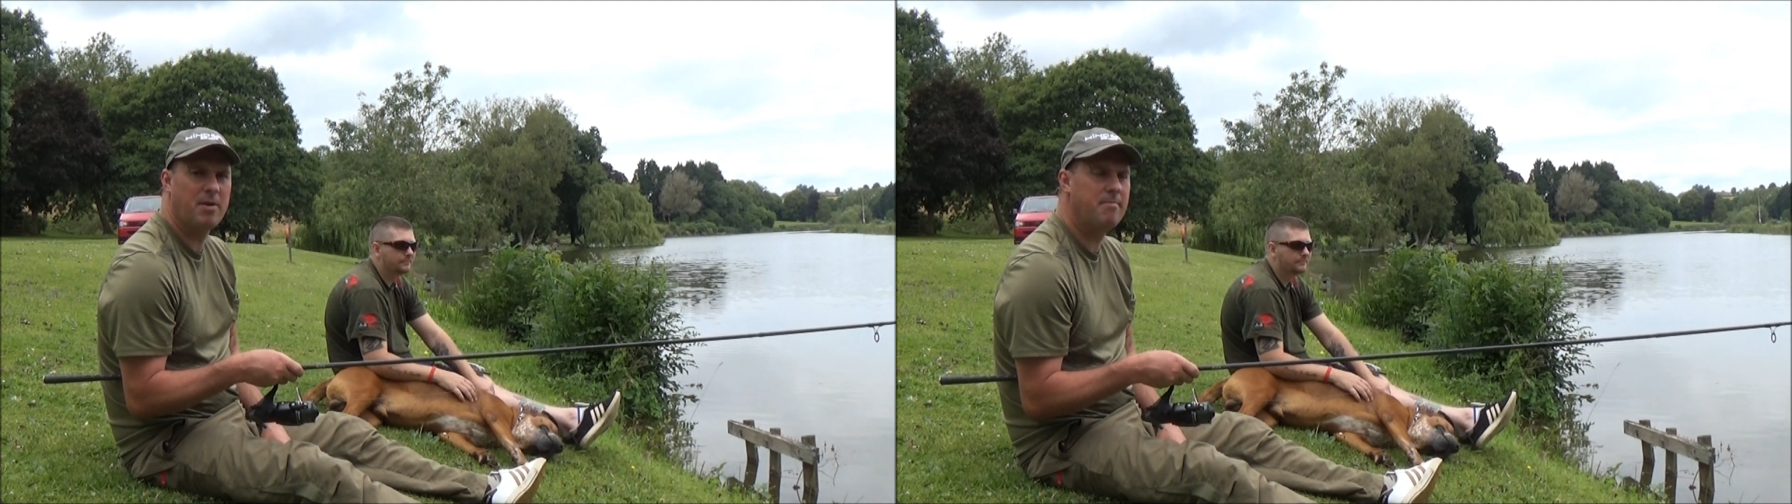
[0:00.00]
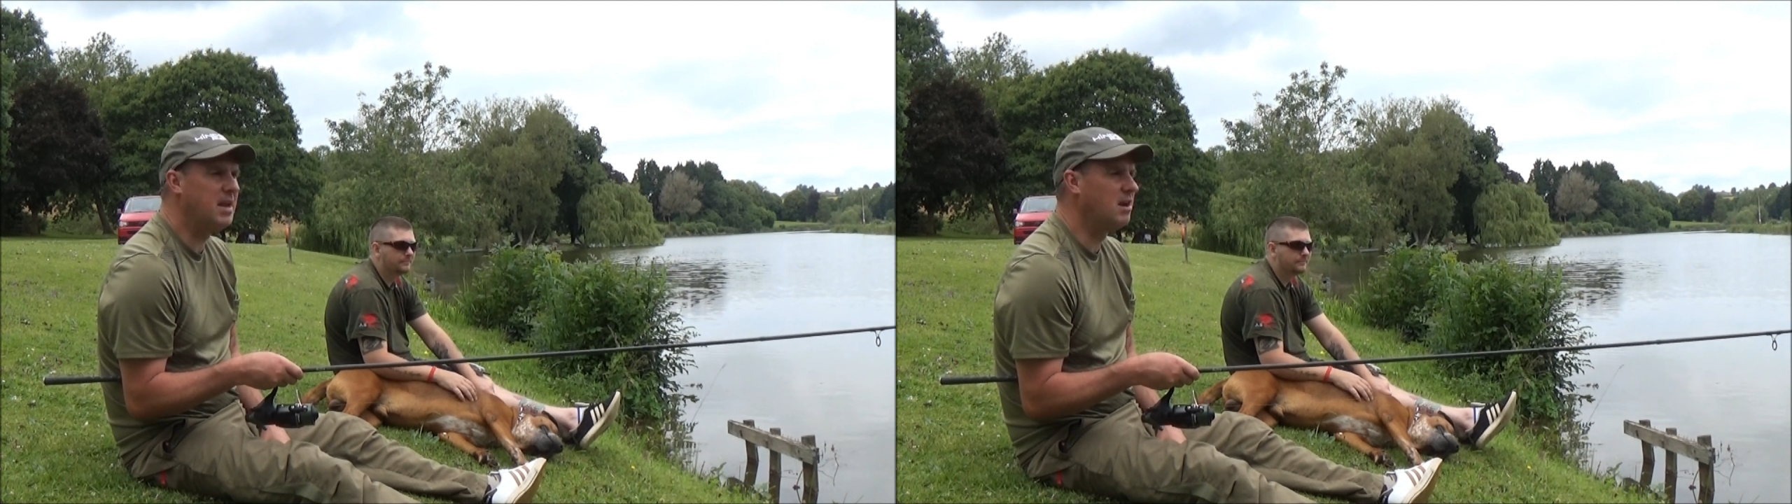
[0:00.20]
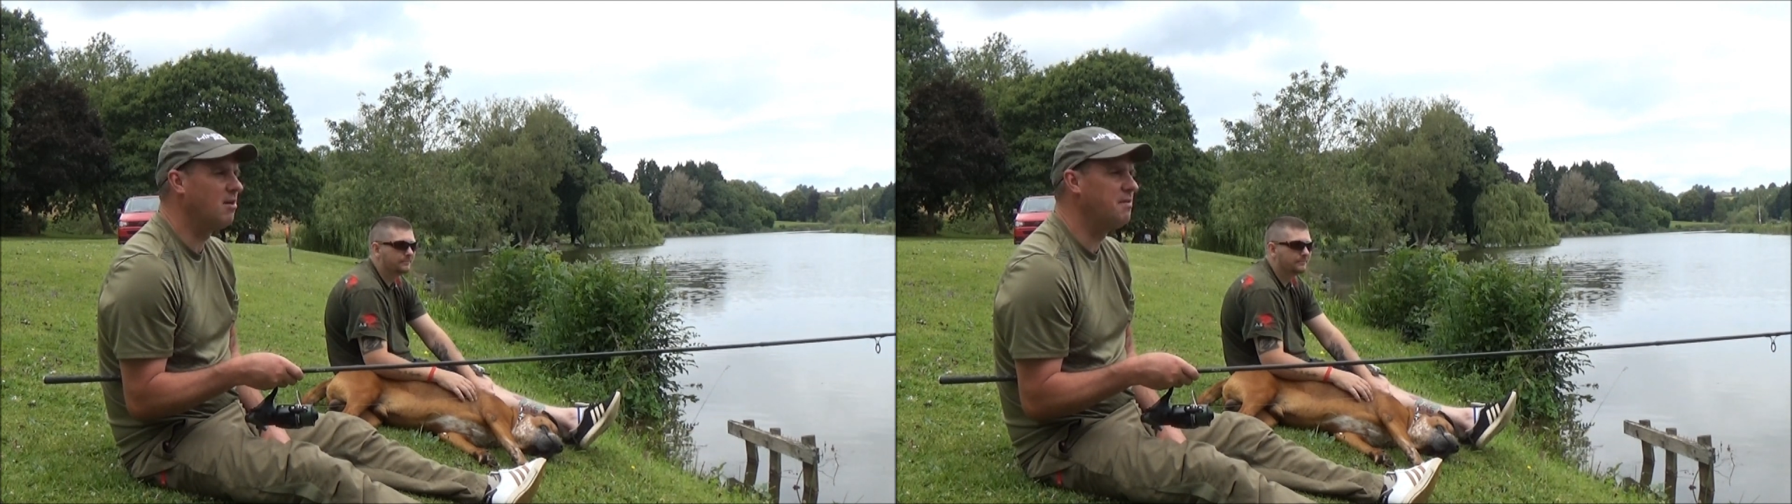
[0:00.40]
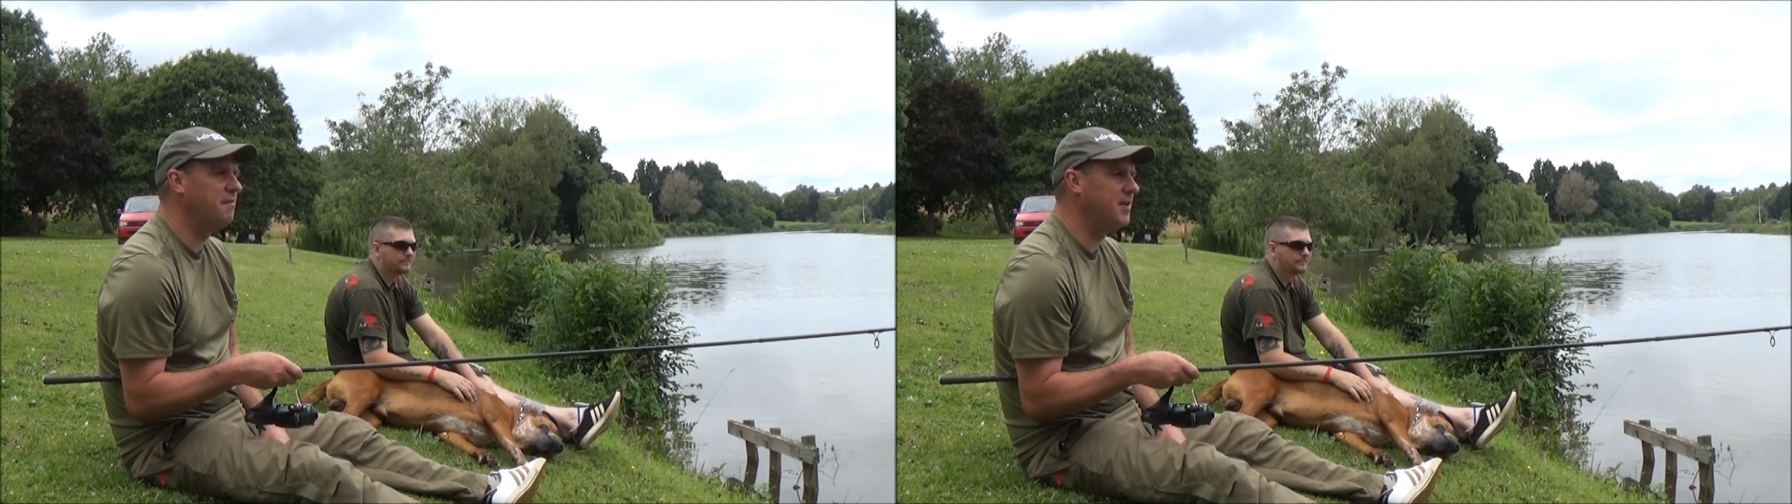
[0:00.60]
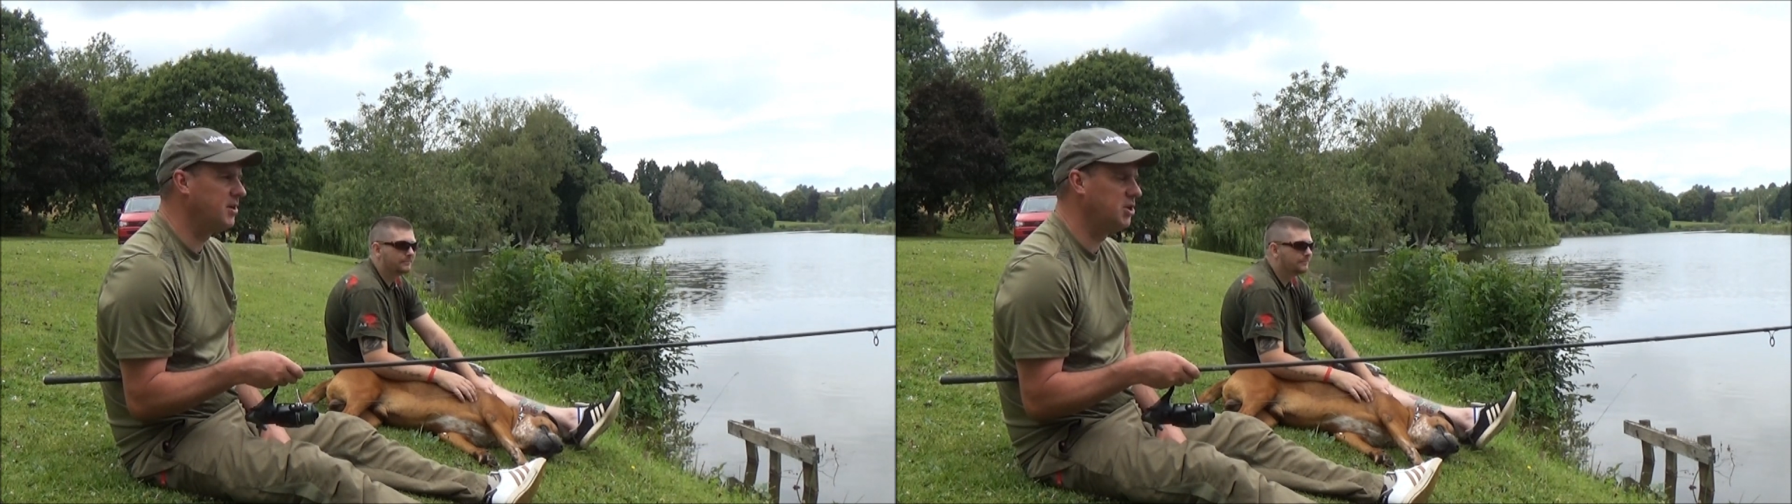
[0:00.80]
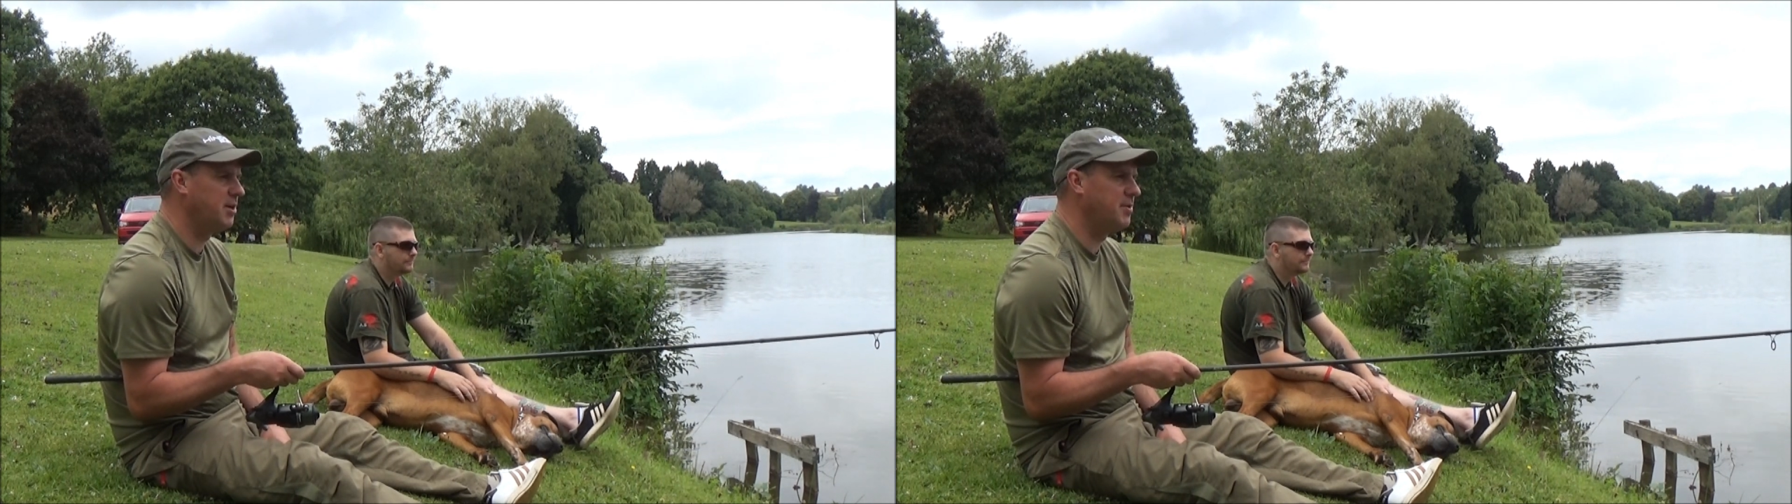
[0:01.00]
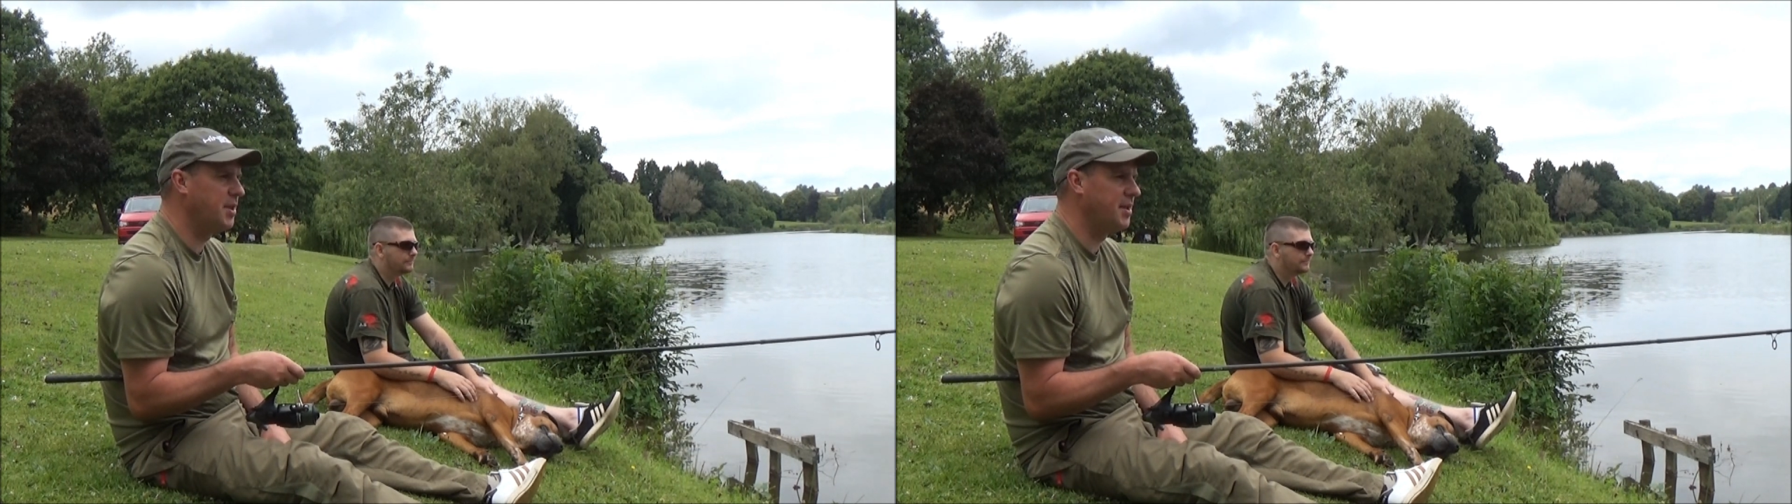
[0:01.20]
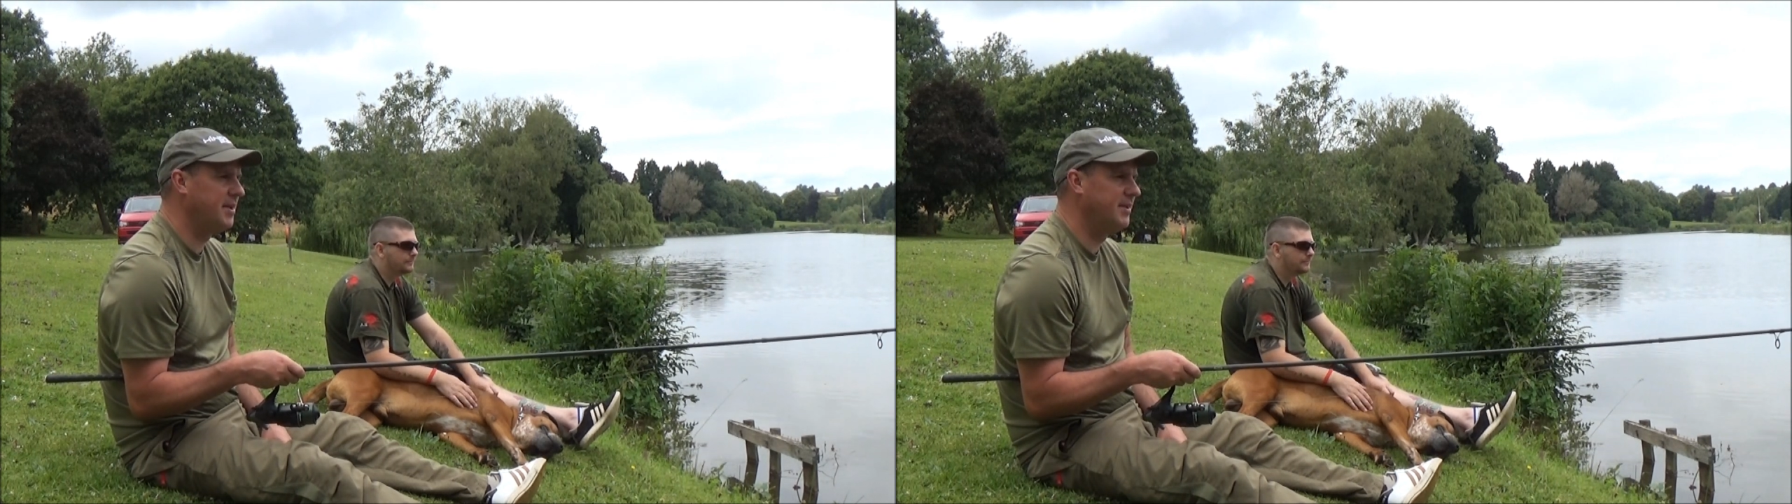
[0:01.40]
midlife years, shall
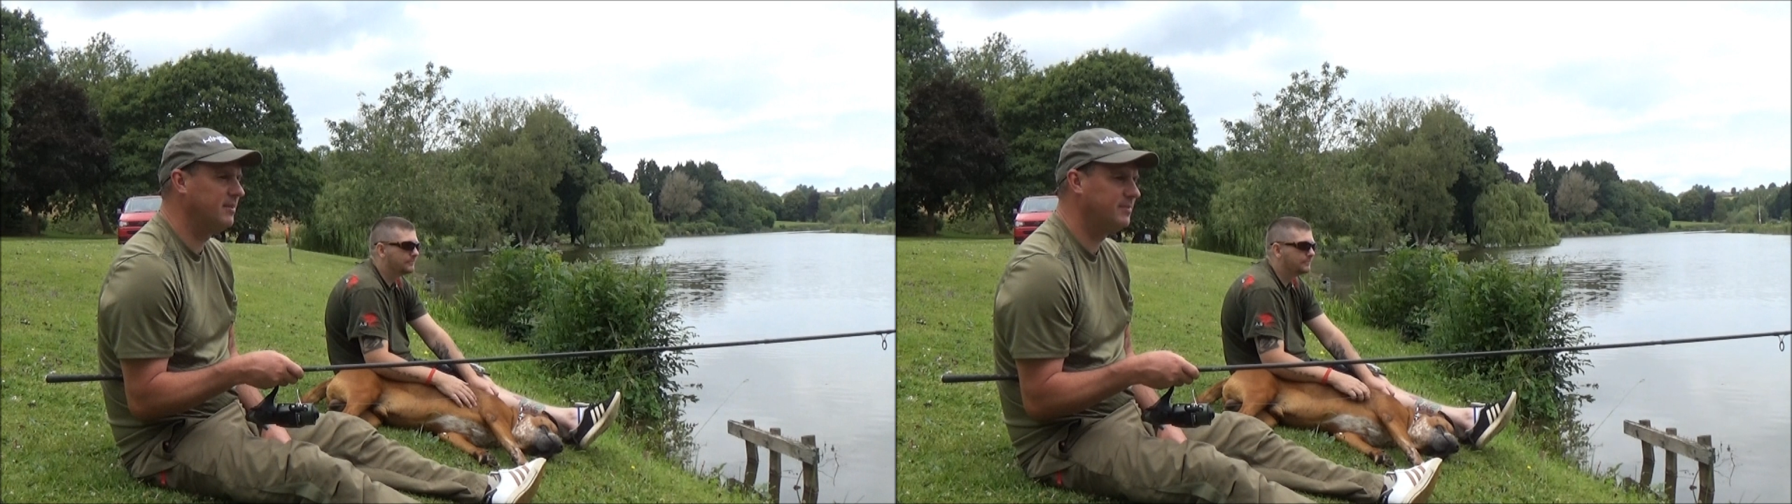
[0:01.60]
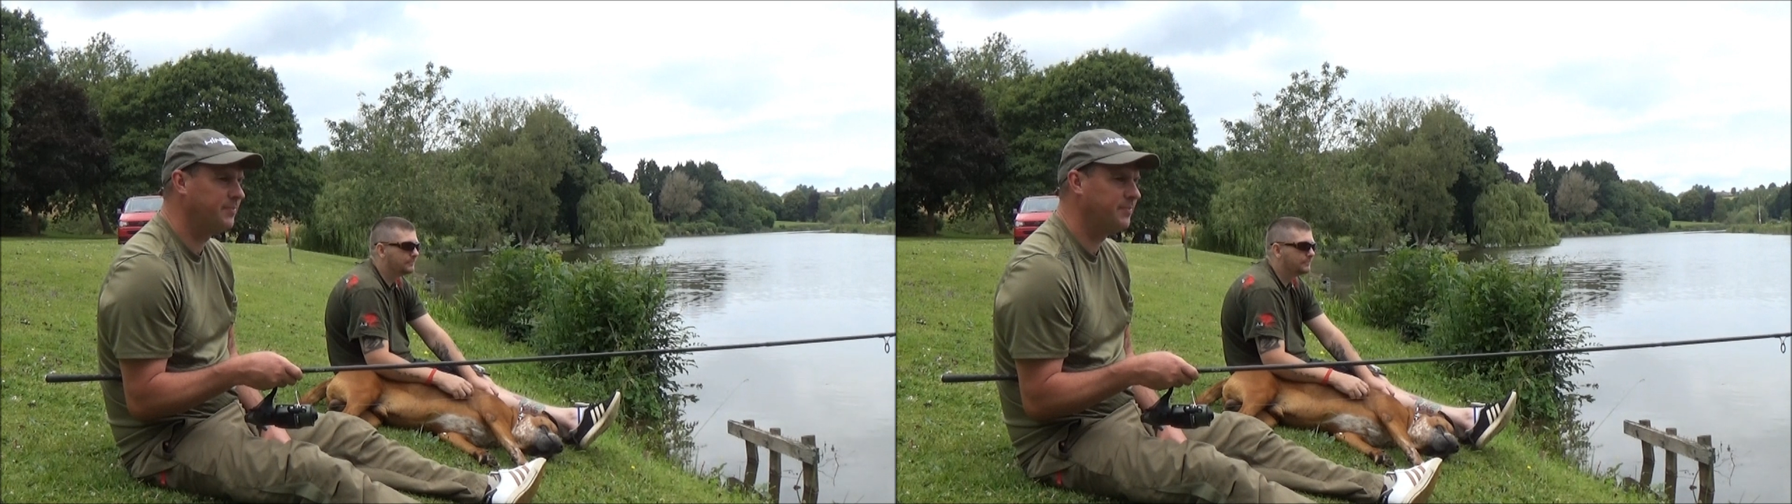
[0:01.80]
we say.